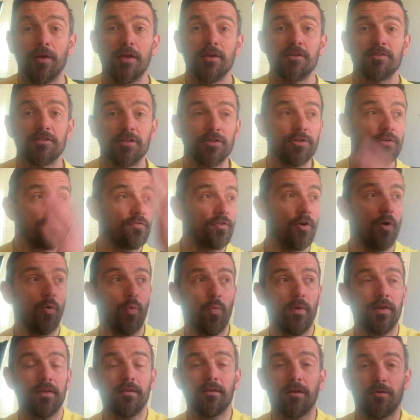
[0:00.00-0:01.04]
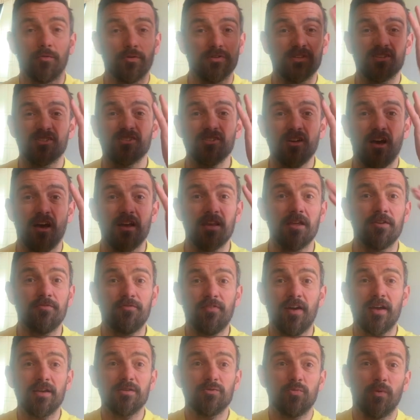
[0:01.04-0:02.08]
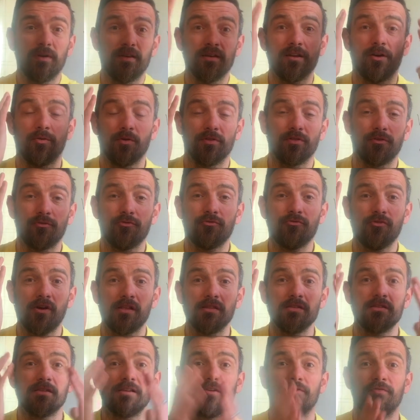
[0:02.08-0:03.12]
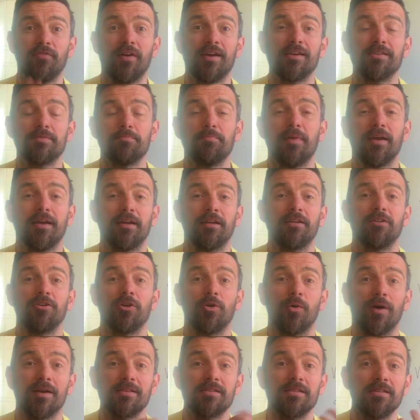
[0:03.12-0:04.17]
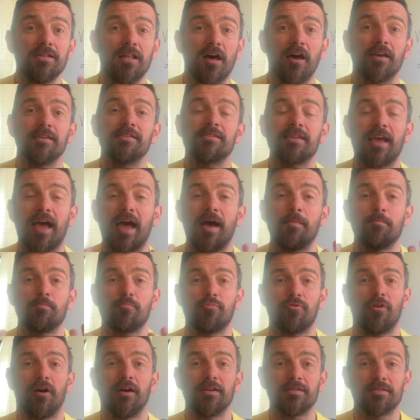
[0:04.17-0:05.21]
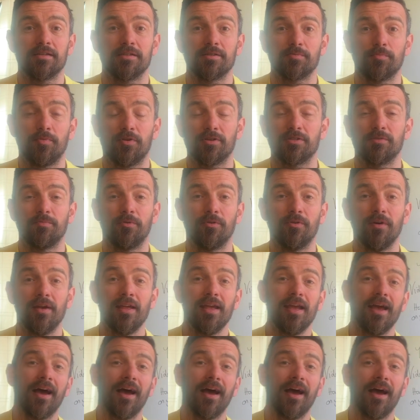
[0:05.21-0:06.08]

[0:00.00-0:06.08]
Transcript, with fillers: So you've got window on the side of your face, window on the front of your face, making you as light and bright as possible.